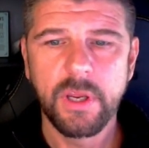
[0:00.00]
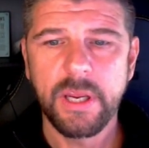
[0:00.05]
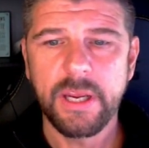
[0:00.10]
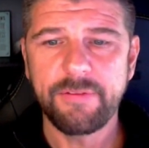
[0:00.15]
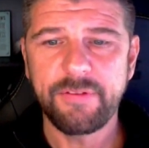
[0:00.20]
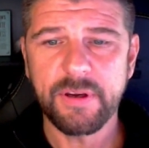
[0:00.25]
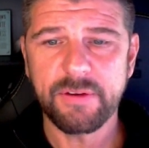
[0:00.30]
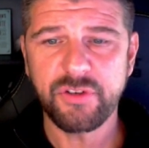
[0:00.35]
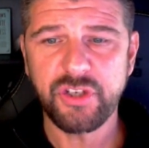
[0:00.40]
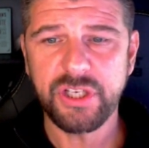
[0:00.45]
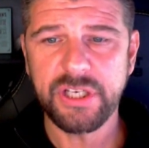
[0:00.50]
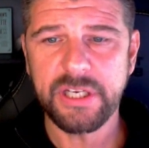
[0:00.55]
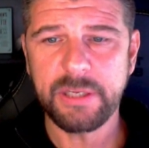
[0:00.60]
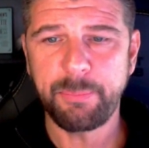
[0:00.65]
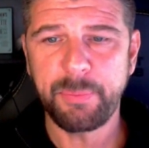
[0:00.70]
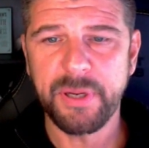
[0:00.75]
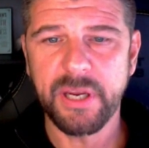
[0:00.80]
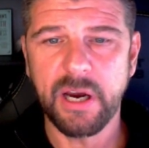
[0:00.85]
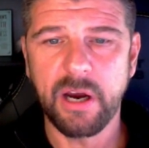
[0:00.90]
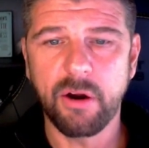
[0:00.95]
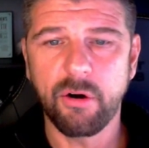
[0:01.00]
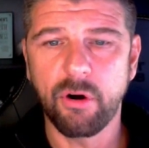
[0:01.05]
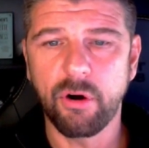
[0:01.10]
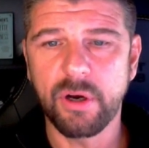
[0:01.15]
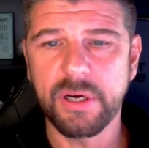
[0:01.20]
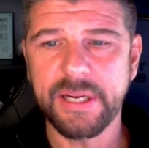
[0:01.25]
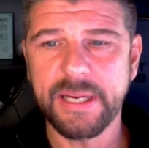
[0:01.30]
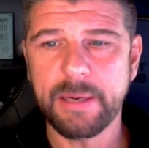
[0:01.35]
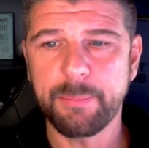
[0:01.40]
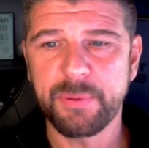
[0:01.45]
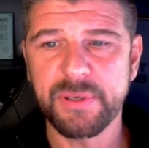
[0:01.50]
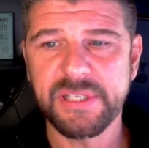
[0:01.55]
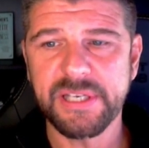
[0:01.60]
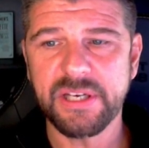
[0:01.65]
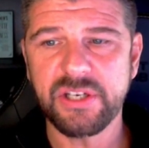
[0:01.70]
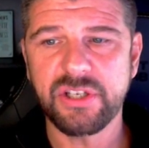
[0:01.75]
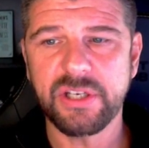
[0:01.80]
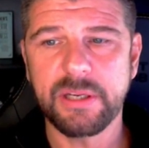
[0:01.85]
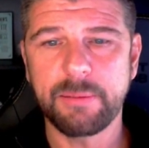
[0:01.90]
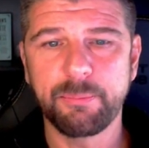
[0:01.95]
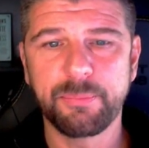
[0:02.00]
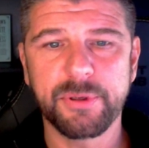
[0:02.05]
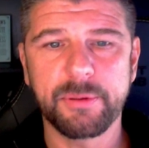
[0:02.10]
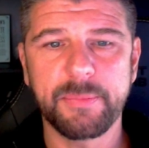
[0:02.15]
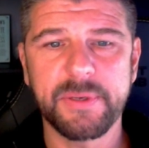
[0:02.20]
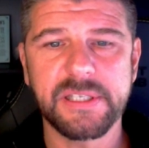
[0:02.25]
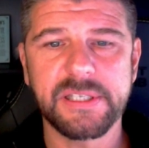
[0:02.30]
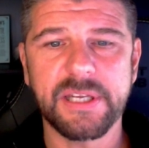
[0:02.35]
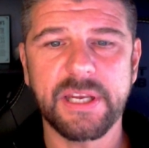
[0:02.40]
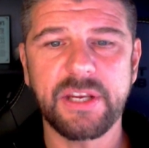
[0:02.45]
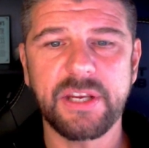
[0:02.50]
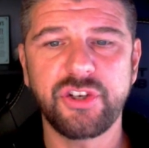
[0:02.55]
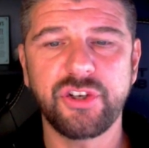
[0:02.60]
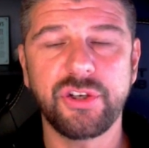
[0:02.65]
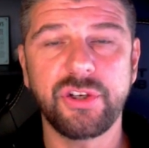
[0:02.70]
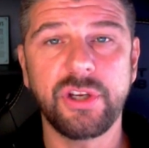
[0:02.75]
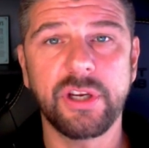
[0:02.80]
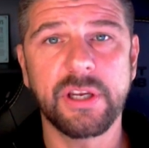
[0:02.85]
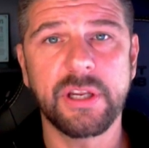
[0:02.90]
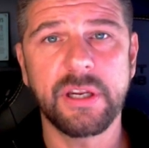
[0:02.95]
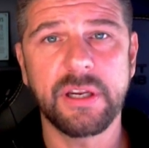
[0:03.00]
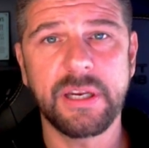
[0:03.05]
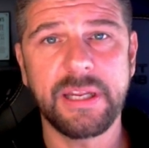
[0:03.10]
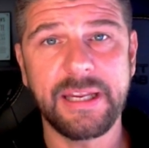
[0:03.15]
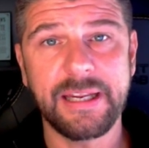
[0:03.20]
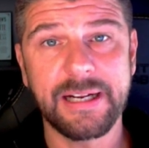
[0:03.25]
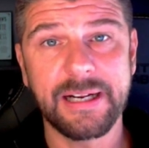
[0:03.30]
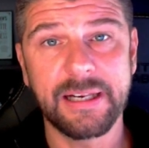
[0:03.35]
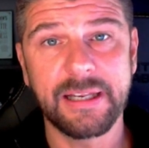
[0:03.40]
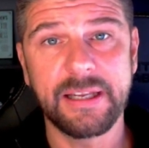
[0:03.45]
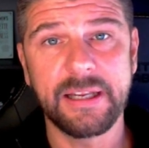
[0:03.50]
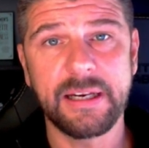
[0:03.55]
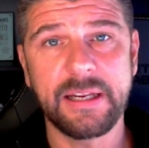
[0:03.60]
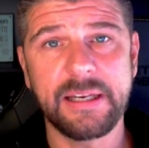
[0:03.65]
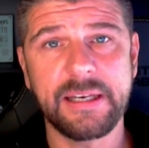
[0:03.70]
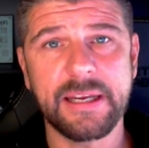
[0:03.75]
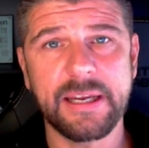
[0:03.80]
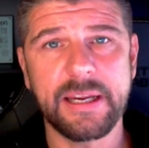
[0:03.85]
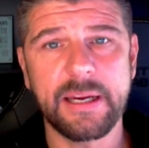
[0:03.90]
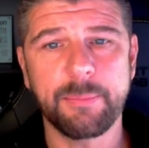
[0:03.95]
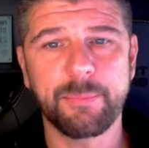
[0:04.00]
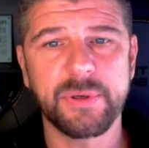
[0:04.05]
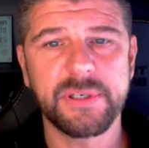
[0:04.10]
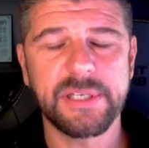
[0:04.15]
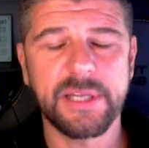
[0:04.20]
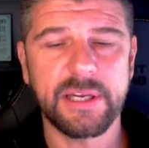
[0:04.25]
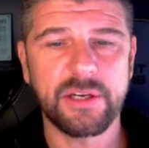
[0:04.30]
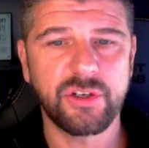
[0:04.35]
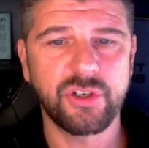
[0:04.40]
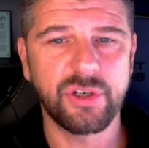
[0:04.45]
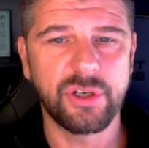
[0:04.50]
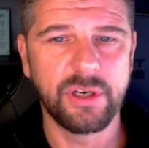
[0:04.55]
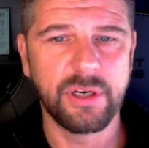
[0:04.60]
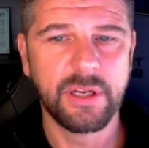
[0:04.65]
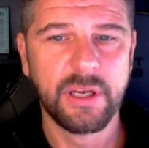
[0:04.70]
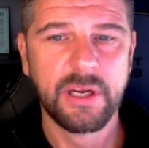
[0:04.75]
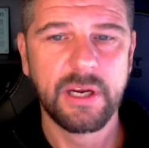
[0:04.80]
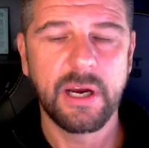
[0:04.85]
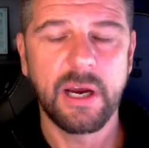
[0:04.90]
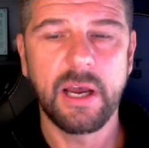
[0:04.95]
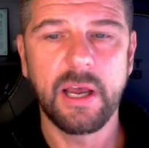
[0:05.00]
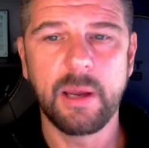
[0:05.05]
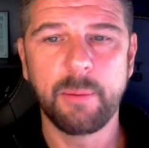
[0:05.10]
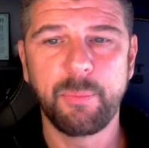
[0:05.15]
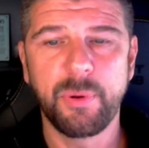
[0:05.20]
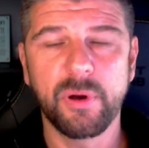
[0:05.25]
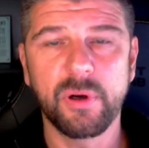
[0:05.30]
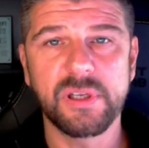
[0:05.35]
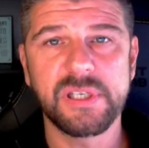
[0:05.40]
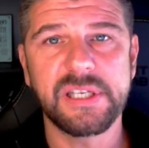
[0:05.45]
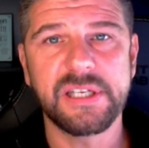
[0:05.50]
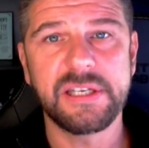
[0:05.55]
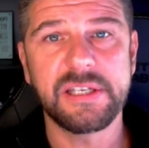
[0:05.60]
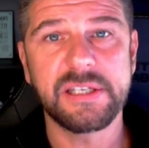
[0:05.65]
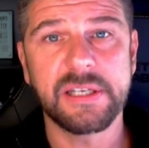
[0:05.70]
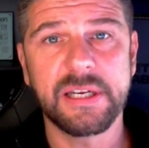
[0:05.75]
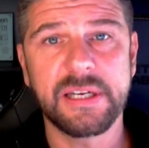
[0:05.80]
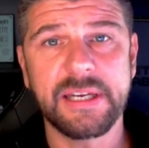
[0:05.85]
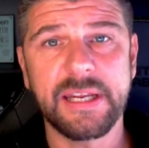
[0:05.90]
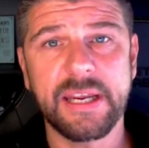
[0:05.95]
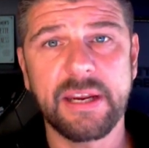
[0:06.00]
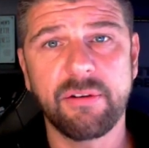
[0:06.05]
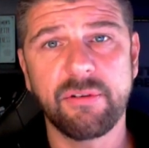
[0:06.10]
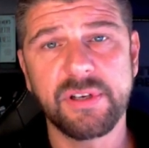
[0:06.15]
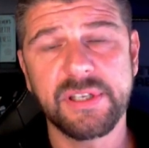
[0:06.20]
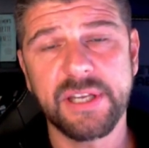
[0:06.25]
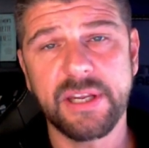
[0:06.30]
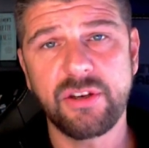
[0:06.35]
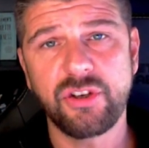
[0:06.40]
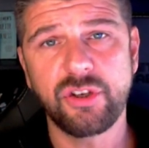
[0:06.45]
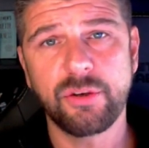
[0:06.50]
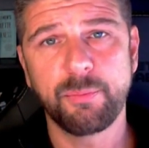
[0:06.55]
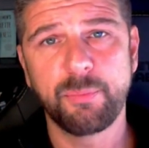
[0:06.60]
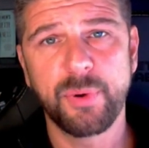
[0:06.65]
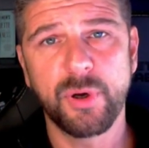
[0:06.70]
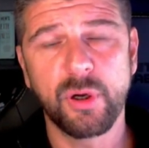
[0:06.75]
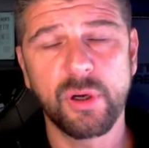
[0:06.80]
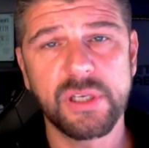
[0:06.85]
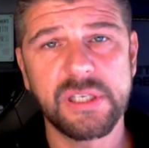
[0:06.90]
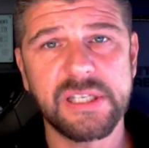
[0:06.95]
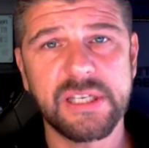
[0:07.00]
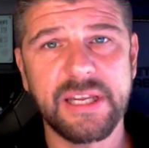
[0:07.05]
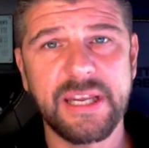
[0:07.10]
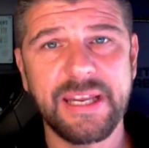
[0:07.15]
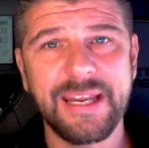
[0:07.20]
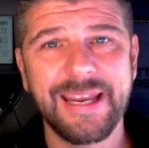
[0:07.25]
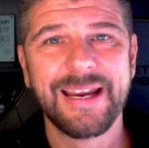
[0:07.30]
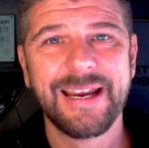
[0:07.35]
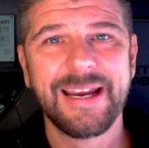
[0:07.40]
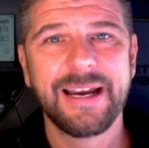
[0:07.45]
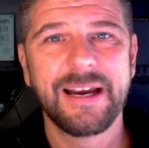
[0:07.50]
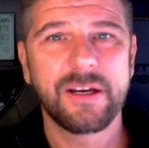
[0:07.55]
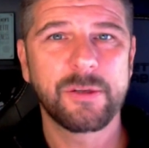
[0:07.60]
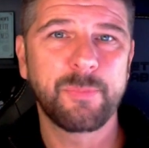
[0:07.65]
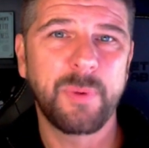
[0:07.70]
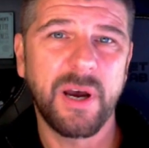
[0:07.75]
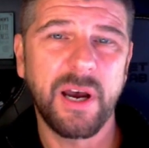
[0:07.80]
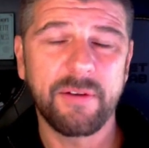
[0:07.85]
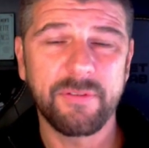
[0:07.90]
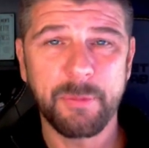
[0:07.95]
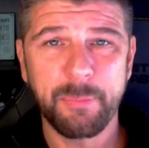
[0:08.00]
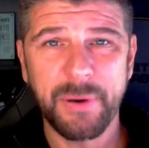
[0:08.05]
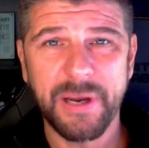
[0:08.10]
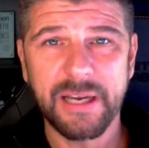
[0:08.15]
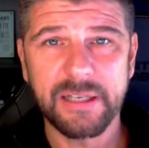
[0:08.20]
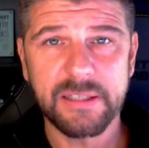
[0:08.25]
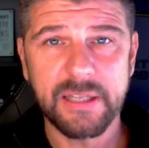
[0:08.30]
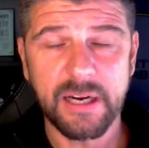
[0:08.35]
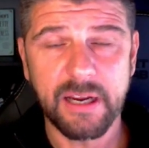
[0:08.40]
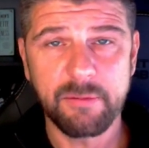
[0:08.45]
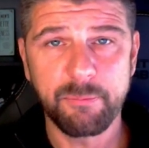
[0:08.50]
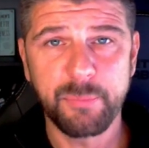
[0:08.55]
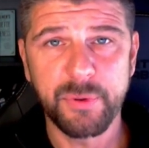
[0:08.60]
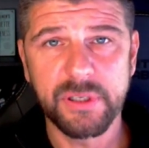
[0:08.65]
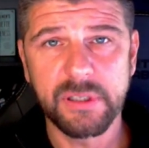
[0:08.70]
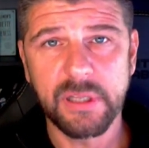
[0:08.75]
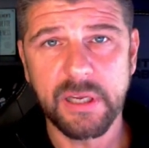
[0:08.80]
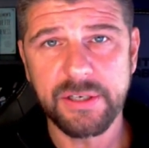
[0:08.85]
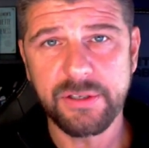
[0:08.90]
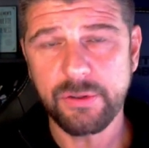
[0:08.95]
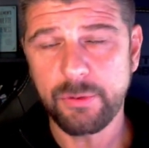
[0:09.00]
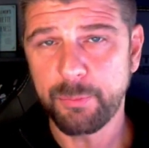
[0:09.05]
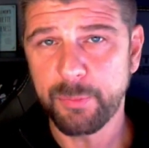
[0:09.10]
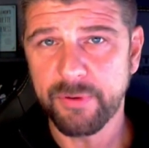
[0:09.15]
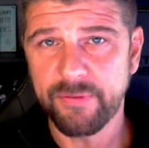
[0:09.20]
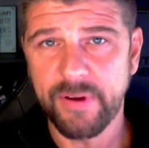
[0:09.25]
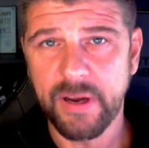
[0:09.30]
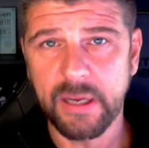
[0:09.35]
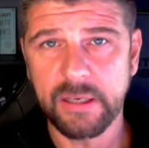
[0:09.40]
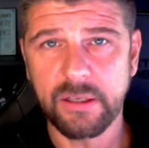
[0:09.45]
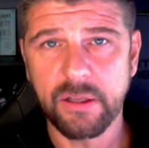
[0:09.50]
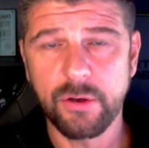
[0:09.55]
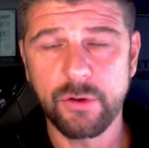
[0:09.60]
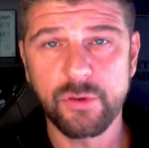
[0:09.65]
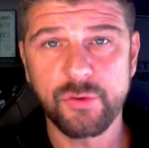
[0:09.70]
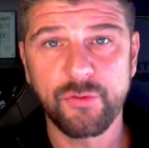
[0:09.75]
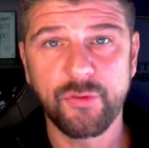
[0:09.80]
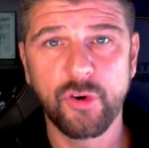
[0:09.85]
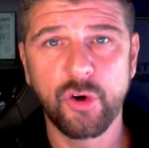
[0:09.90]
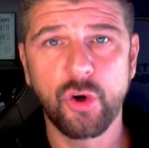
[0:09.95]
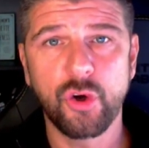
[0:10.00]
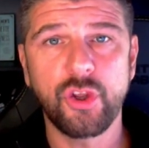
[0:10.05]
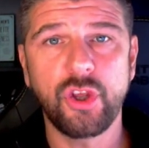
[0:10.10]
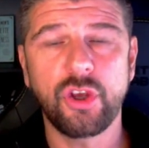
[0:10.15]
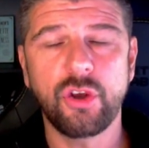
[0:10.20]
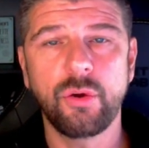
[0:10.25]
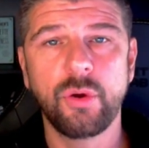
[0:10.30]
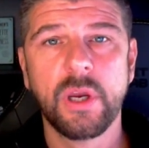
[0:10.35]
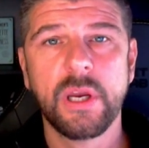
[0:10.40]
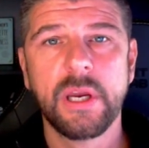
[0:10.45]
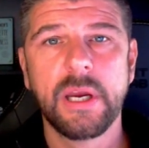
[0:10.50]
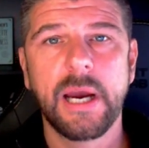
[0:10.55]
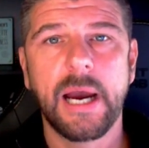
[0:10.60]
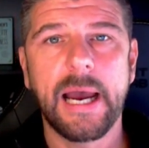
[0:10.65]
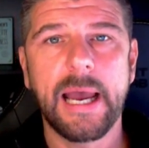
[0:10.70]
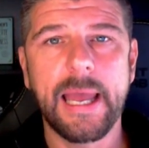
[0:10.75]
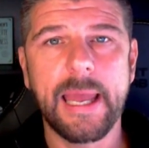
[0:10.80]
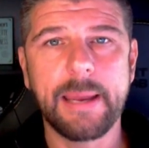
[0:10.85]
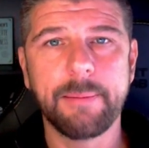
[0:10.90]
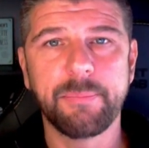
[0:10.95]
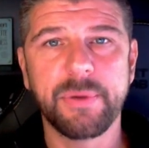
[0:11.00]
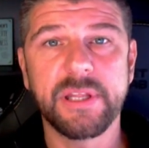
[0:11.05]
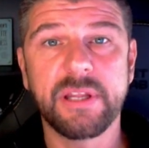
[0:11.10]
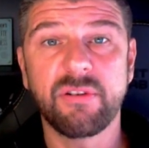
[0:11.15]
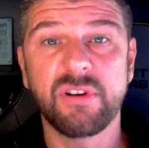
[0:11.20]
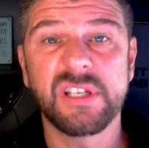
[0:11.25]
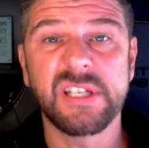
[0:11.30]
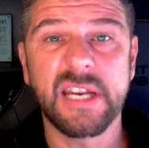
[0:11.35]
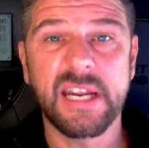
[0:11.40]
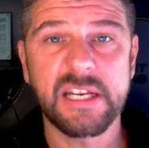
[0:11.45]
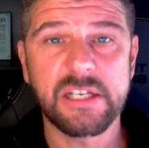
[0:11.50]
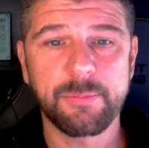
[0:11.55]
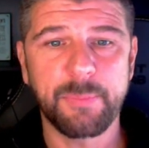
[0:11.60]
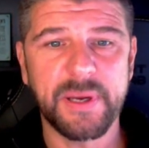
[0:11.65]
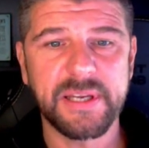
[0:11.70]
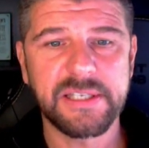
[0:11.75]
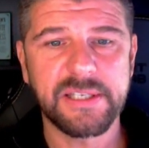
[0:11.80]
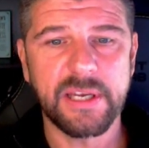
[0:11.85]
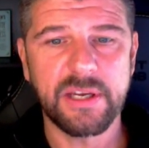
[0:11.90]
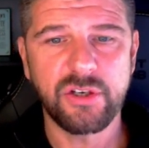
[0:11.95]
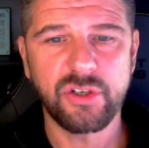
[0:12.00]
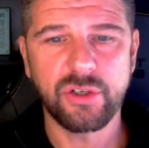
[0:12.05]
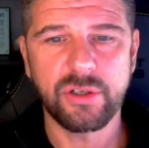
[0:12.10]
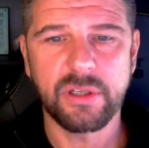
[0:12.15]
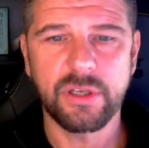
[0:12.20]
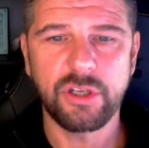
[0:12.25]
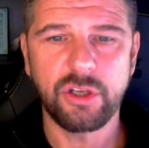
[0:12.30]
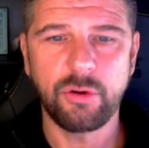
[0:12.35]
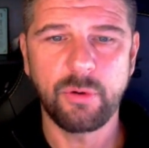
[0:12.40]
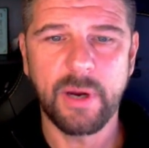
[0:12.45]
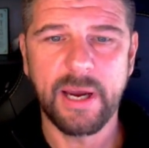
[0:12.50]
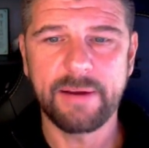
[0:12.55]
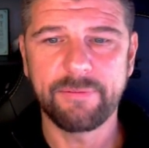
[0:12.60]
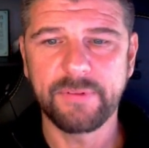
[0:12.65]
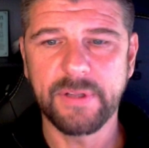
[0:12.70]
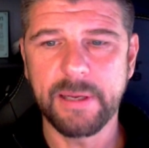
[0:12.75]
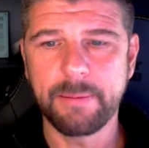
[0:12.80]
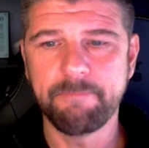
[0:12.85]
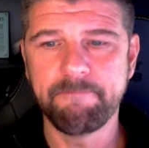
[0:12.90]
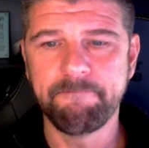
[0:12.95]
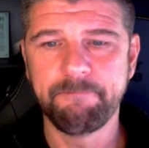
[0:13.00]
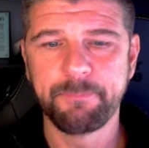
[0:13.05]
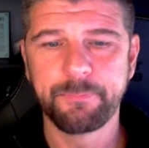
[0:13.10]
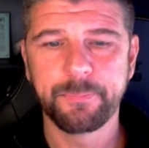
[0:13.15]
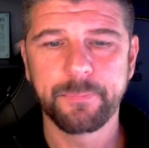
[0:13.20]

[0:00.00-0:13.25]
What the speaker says: If you have GDPR or a data protection implementation, you're going to need clearly data protection policies and a data retention policy. As part of the pack that I built, I do provide those for you, but there is an expectation that you have them.